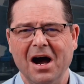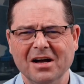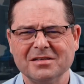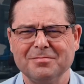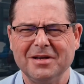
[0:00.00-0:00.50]

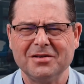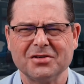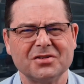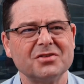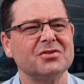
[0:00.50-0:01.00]
asked me to
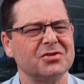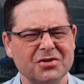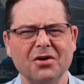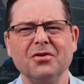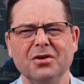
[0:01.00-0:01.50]
just
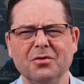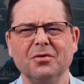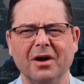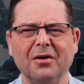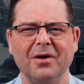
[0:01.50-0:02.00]
show
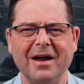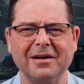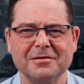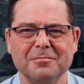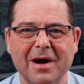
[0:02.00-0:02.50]
you
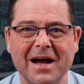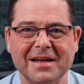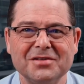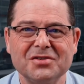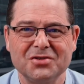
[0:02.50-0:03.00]
around my
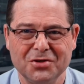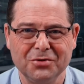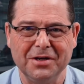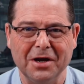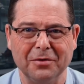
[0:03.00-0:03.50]

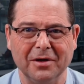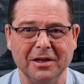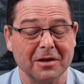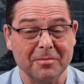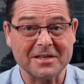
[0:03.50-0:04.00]
studio a
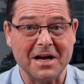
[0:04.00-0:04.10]
little bit.